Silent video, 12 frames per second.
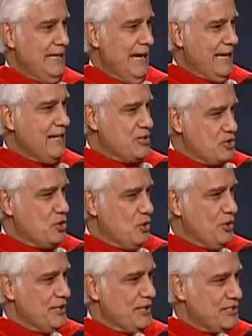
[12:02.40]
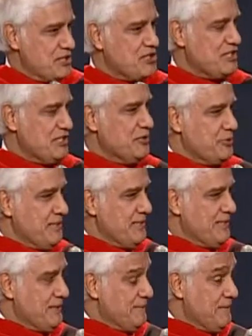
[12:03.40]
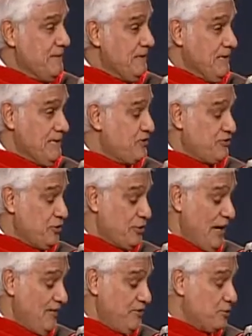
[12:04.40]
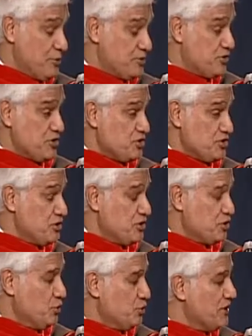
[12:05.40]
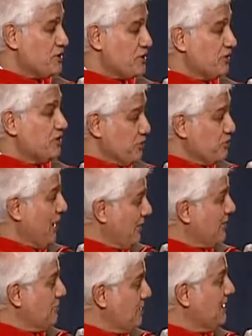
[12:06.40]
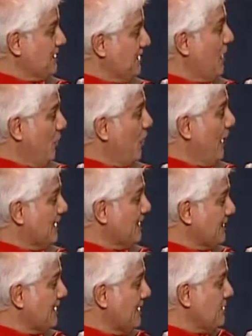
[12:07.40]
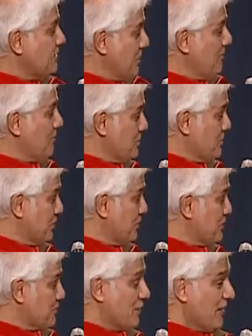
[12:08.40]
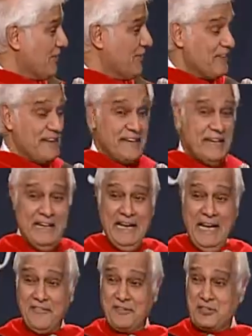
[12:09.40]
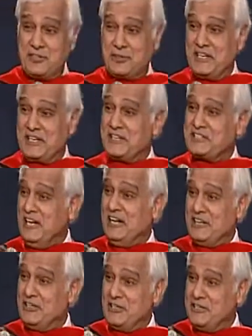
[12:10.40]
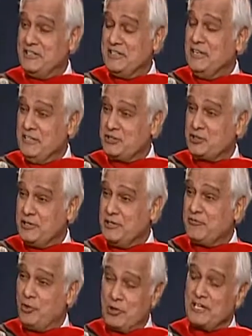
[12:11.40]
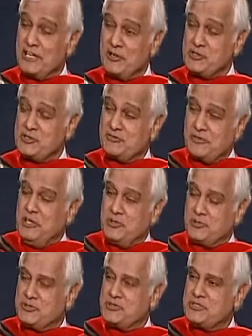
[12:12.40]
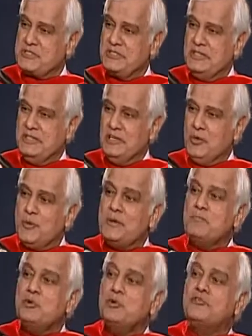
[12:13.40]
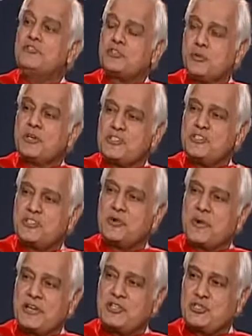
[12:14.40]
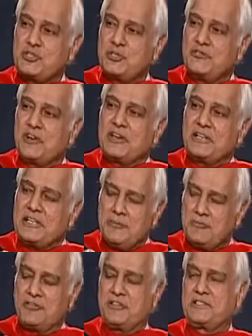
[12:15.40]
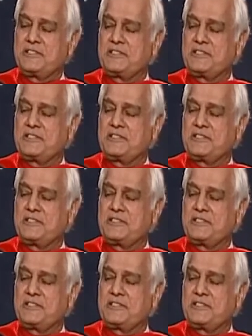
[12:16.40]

and enjoy the scenery then? If you have a resistance to winter, you'd rather be in the Hawaiian temperatures rather than having to get attired 3 or 4 layers of clothes. We move towards the direction of our comfort.